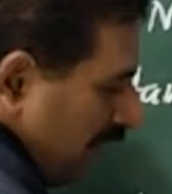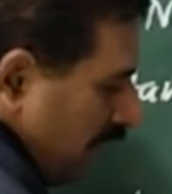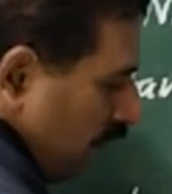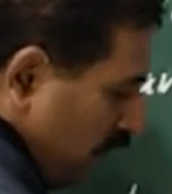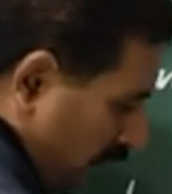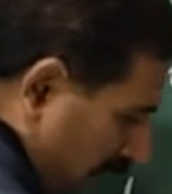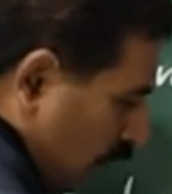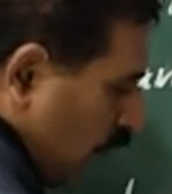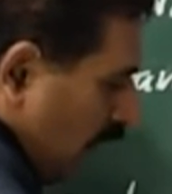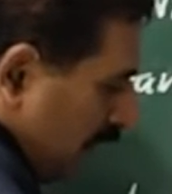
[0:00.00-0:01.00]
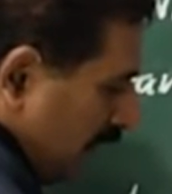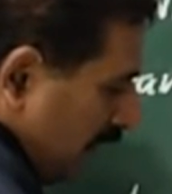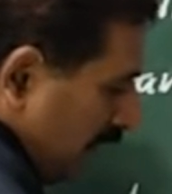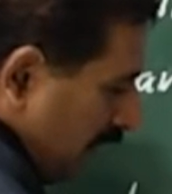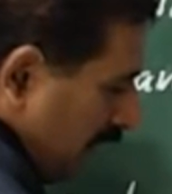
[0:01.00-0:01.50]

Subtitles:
for water,